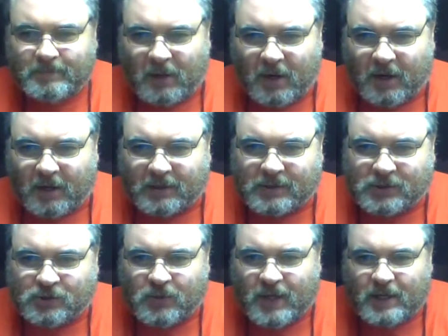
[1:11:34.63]
Bergs,
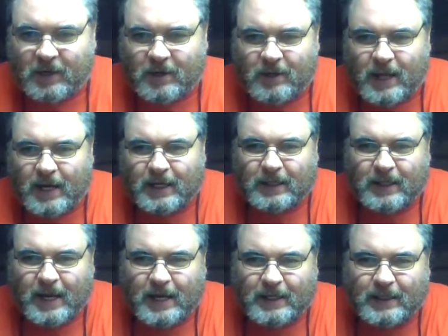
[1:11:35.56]
treat her like a
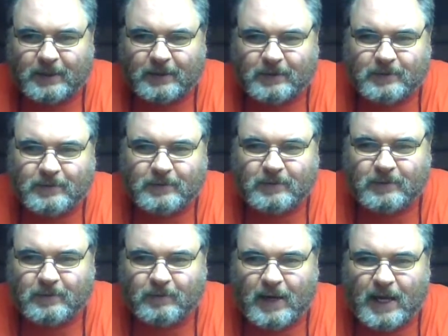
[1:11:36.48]
lady.
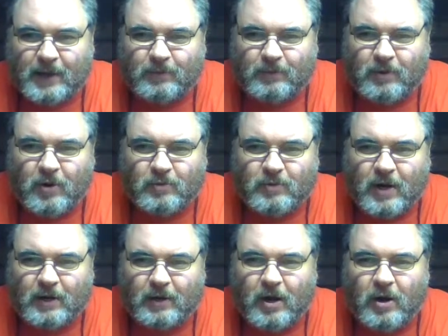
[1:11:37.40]
Red Road
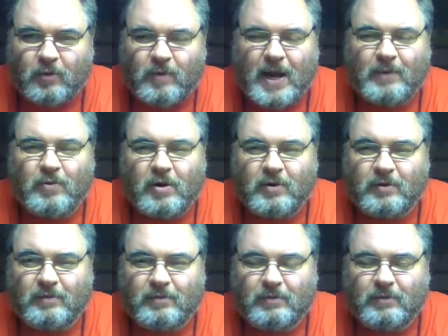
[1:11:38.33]
Runner. Oh, Red
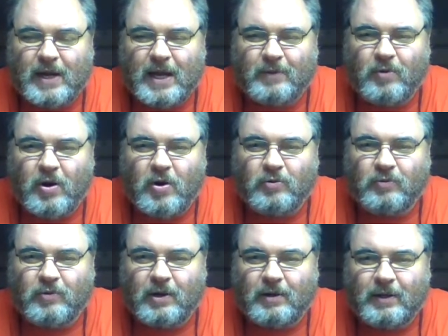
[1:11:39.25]
Road
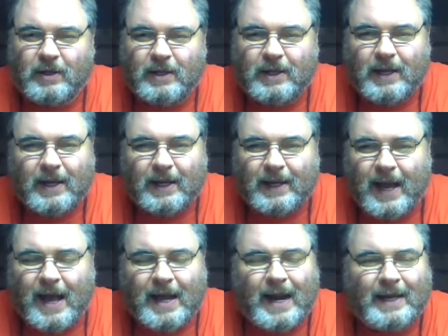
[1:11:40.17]
Runner.
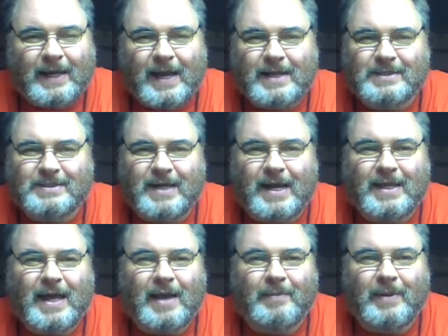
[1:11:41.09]
God, I can't say
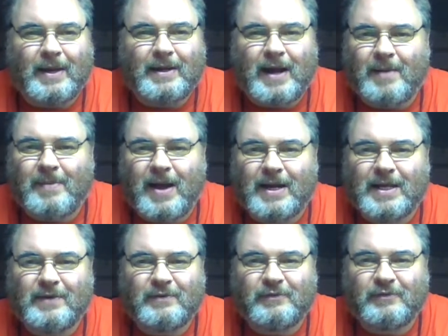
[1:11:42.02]
that, man. I'm not
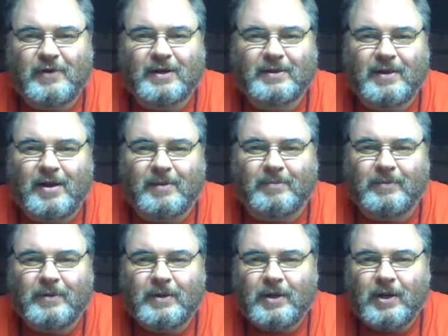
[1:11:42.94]
even fucked
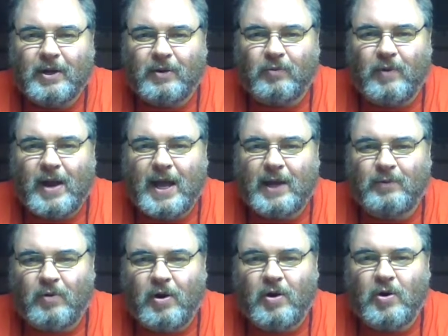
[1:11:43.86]
up. Red
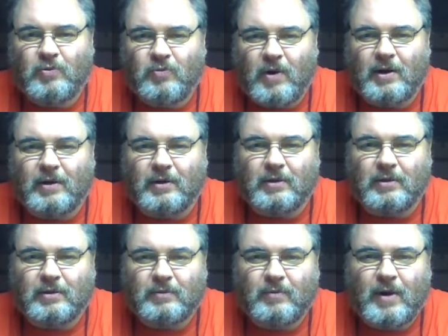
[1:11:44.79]
Road
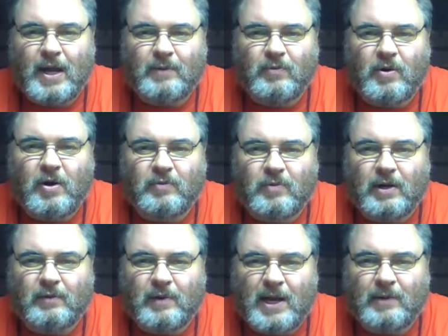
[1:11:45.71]
Runner. Red Road
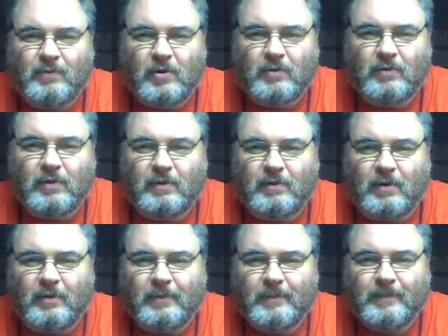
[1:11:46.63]
Runner. Red Road Runner.